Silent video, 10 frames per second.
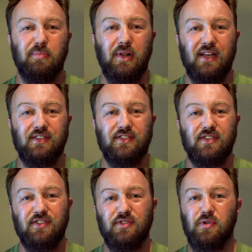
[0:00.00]

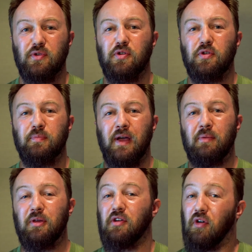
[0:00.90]
places, or
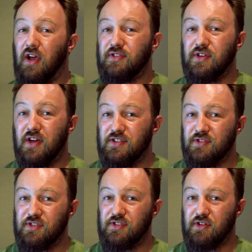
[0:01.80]
maybe your eyesight's
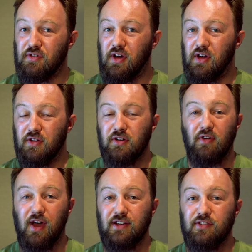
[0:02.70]
not so
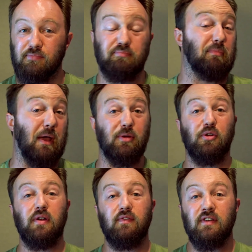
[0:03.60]
great, maybe
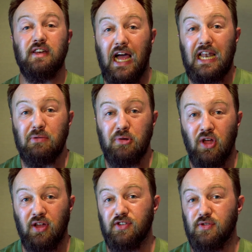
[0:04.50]
you're even
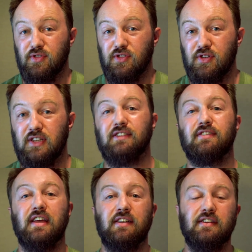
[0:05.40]
colorblind to a certain
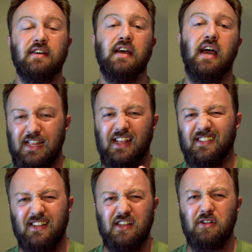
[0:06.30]
extent.
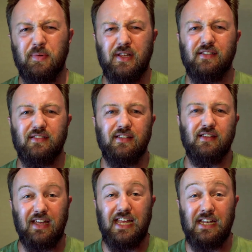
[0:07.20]
It's a little bit
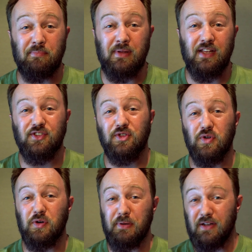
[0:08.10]
hit and miss
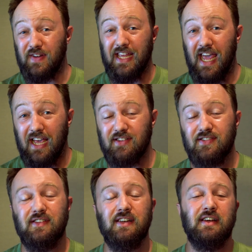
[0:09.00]
or a bit of a
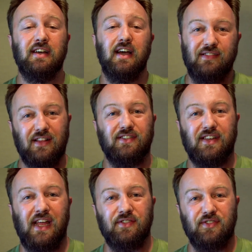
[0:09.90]
guess. That's the
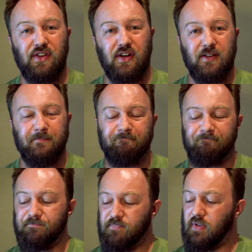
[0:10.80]
downside.
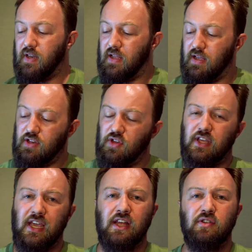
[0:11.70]
You
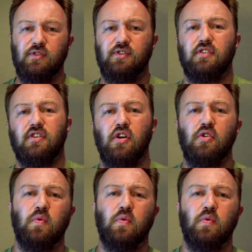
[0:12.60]
can also go